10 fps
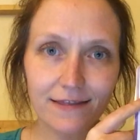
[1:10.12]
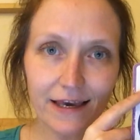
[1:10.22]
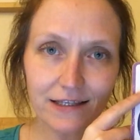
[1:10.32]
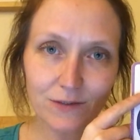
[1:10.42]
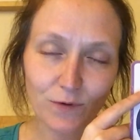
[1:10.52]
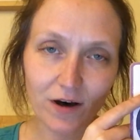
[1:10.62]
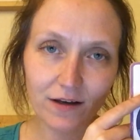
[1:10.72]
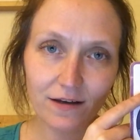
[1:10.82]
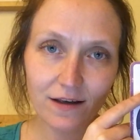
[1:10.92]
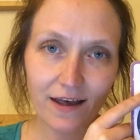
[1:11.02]
This
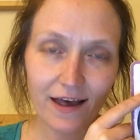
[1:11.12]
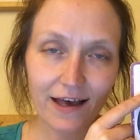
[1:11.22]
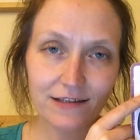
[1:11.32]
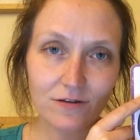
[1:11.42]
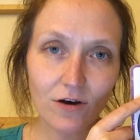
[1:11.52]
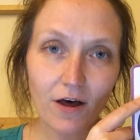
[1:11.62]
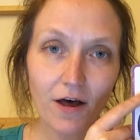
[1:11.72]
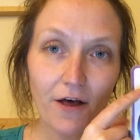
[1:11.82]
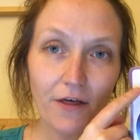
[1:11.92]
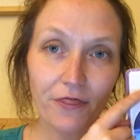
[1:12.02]
one has got
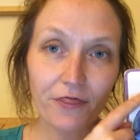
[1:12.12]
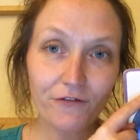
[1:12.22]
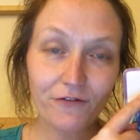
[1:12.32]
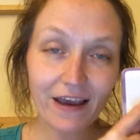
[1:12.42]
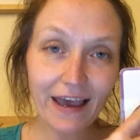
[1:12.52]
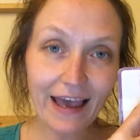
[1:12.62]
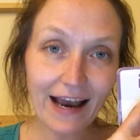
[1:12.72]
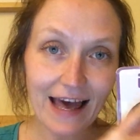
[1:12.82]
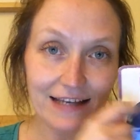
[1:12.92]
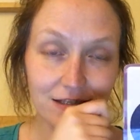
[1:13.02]

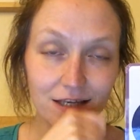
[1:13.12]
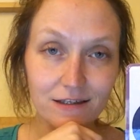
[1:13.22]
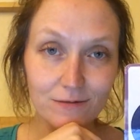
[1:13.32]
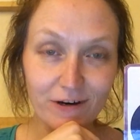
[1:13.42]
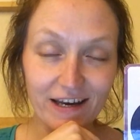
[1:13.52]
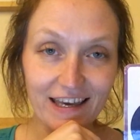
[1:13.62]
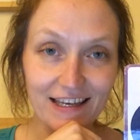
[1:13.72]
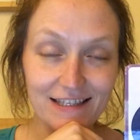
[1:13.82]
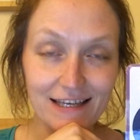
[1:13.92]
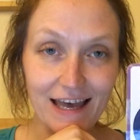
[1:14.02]
3 letters
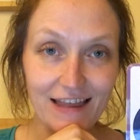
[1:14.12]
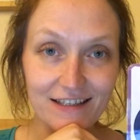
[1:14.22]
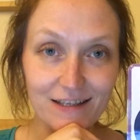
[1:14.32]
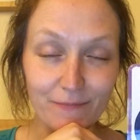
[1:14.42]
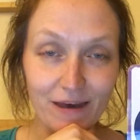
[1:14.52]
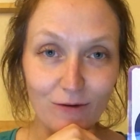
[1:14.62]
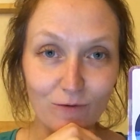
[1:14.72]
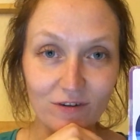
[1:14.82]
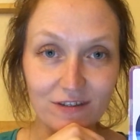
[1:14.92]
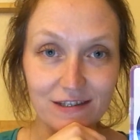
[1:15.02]
working together to make
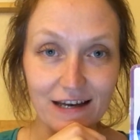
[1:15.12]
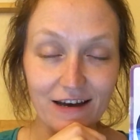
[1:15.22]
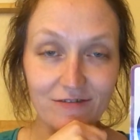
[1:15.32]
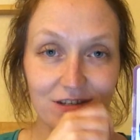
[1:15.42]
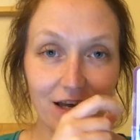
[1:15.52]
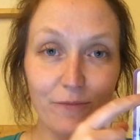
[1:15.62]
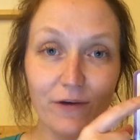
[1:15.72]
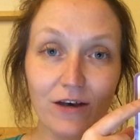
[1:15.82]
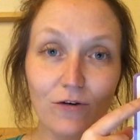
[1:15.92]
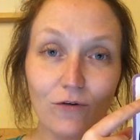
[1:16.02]
one sound, and
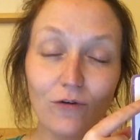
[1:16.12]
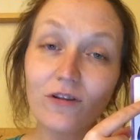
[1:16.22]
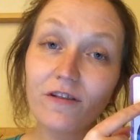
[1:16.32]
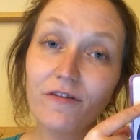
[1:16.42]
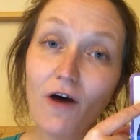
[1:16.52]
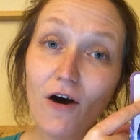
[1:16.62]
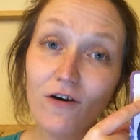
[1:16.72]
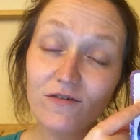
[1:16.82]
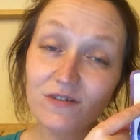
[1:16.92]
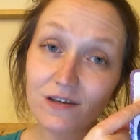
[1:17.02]
we call
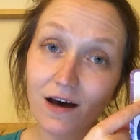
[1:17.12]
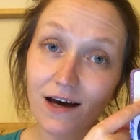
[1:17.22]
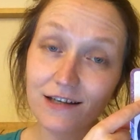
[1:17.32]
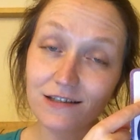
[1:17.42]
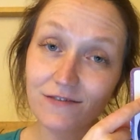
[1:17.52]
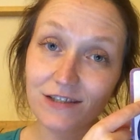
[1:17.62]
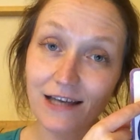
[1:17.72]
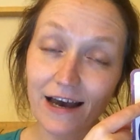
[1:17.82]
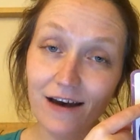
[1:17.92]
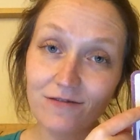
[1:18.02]
those kinds of
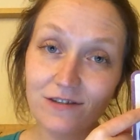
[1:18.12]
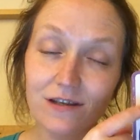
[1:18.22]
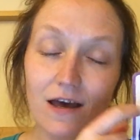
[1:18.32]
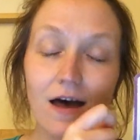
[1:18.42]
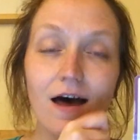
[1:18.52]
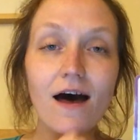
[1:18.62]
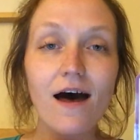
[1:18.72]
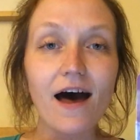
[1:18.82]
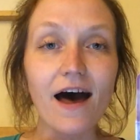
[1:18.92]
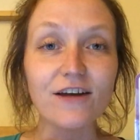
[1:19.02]
sounds
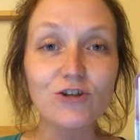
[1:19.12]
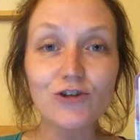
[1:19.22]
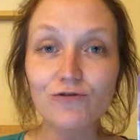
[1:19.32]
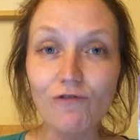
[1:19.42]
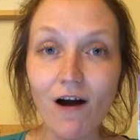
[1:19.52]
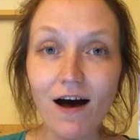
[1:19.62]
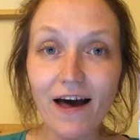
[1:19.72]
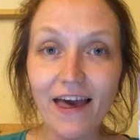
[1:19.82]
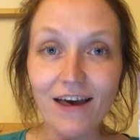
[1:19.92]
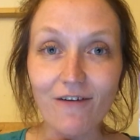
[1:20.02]
a
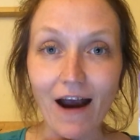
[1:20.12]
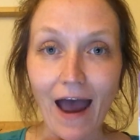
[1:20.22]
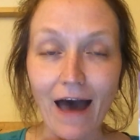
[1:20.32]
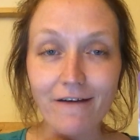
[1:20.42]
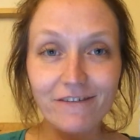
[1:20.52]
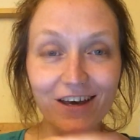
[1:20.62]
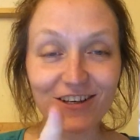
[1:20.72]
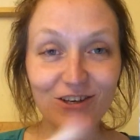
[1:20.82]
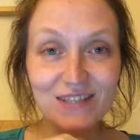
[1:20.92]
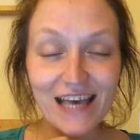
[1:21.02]
trigraph.
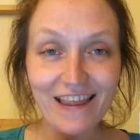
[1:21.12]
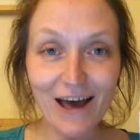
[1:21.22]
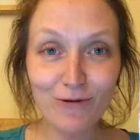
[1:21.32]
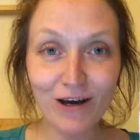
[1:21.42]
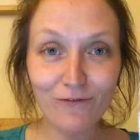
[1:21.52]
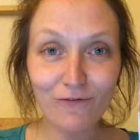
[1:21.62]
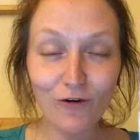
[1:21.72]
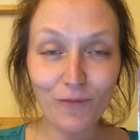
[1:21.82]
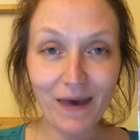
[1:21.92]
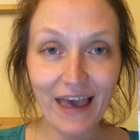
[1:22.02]
Can you say that word
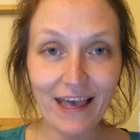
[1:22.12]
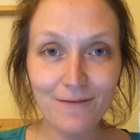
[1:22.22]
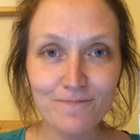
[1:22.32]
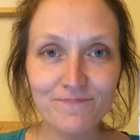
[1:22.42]
for me?